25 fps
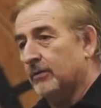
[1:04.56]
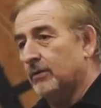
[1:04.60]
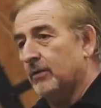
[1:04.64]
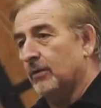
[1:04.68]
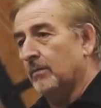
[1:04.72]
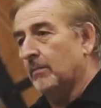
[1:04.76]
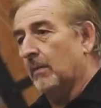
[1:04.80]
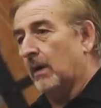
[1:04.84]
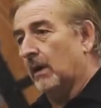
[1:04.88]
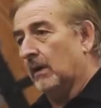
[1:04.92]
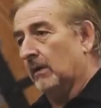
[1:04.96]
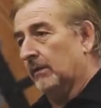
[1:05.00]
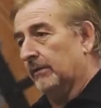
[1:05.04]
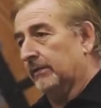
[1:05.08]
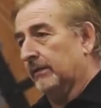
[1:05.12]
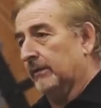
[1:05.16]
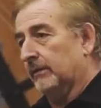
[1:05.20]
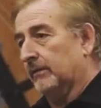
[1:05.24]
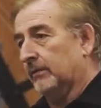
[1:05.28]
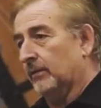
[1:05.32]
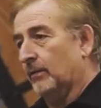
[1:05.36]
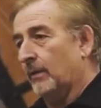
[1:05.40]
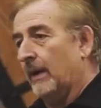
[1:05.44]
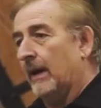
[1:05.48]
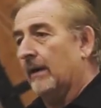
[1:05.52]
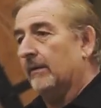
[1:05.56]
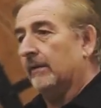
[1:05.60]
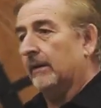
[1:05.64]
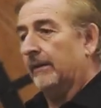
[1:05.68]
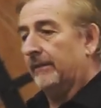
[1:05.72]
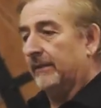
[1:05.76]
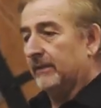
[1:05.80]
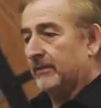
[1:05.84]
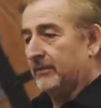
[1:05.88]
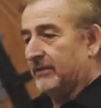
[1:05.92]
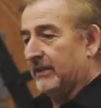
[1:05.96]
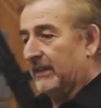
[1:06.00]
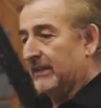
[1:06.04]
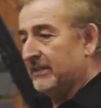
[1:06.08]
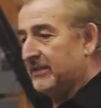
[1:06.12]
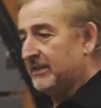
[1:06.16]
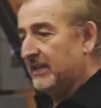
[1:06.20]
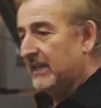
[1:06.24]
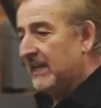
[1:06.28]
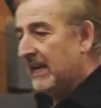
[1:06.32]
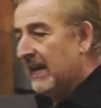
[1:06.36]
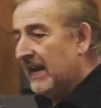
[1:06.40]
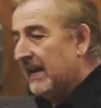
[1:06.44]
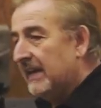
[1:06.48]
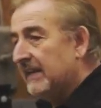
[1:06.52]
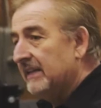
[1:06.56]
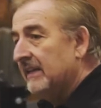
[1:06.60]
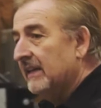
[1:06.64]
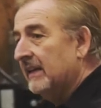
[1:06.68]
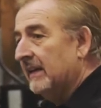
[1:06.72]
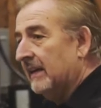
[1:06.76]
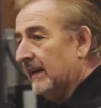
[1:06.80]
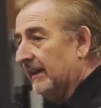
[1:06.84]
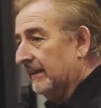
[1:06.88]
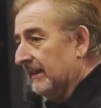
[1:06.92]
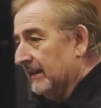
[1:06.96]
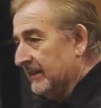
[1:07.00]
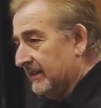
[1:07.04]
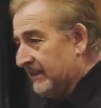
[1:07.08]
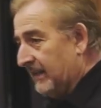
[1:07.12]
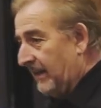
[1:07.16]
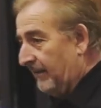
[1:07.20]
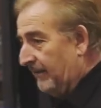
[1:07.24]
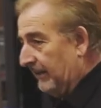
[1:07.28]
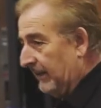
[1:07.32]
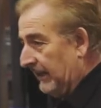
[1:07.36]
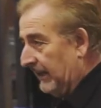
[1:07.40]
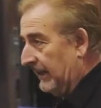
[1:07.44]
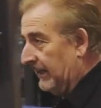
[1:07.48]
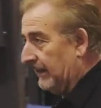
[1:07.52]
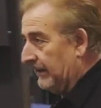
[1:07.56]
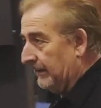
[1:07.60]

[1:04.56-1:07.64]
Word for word: two models that surround it, the 68 and the 70?